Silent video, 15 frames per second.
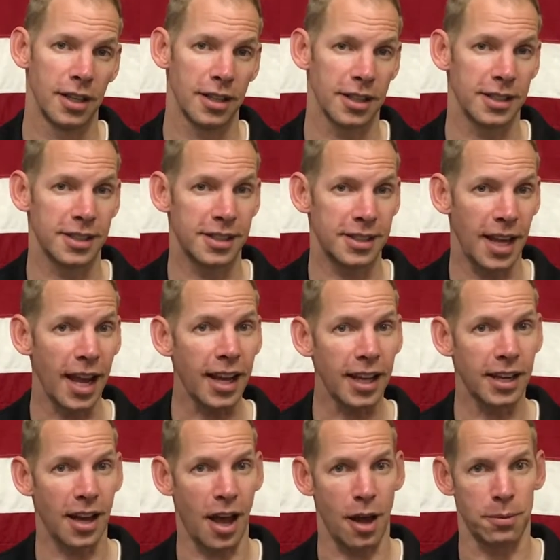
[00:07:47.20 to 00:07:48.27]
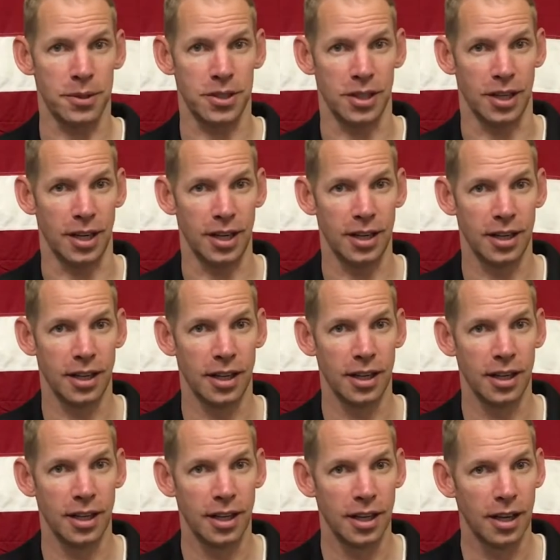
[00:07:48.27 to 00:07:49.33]
The second option,
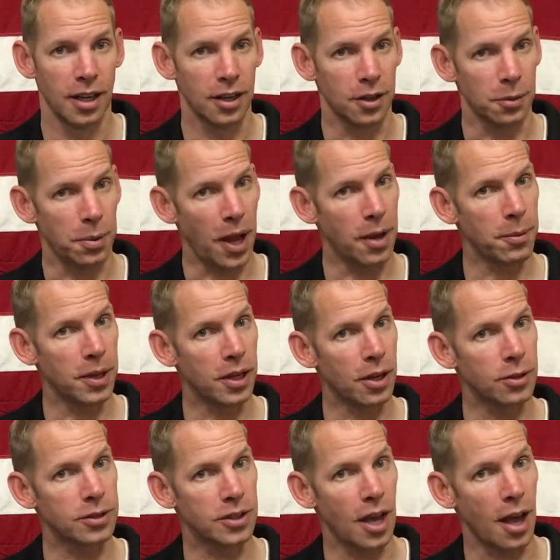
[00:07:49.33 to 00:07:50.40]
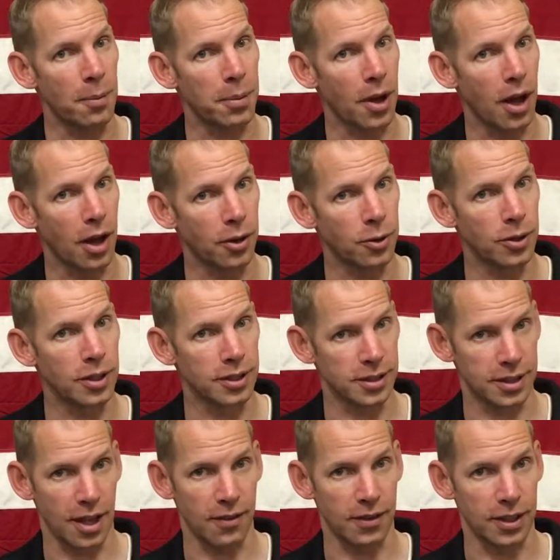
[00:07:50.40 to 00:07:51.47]
their payment goes up
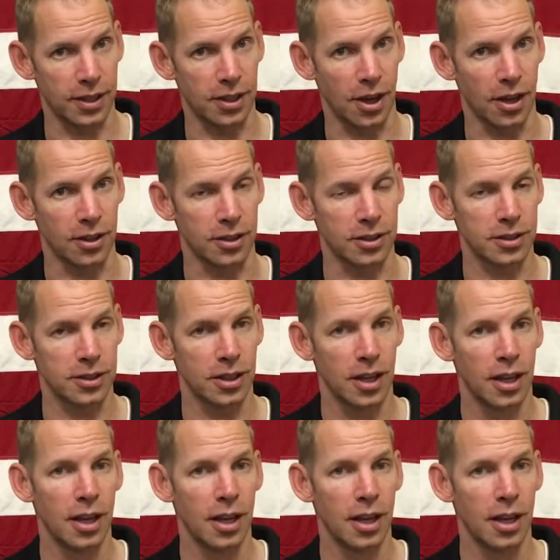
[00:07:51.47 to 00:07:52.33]
$170,